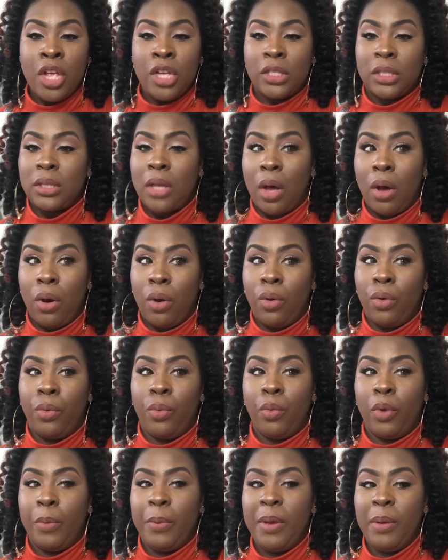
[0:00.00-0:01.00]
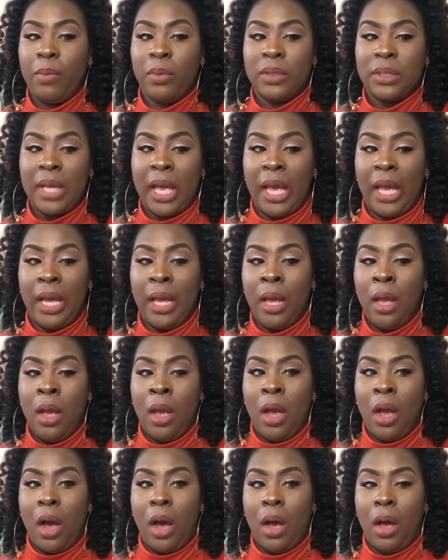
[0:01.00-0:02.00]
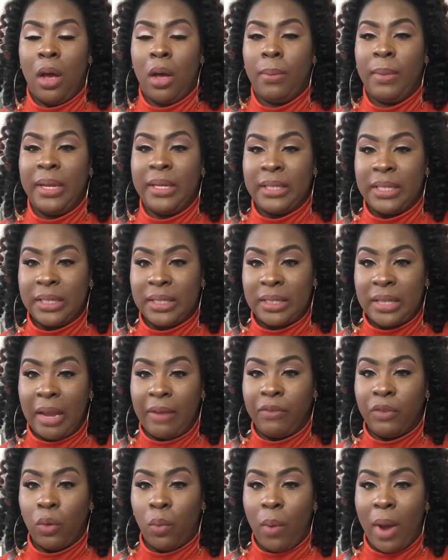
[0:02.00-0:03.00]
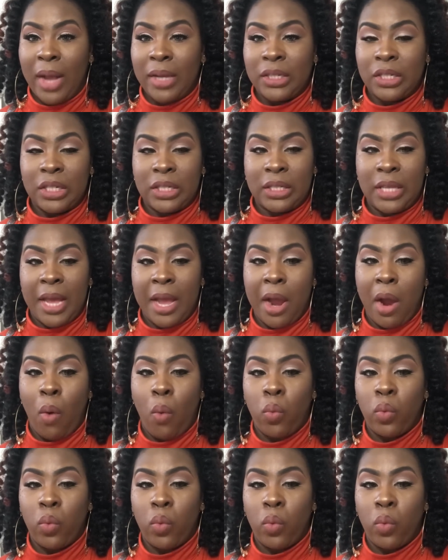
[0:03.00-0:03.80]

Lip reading: So when people say, is it safe to wash this hair?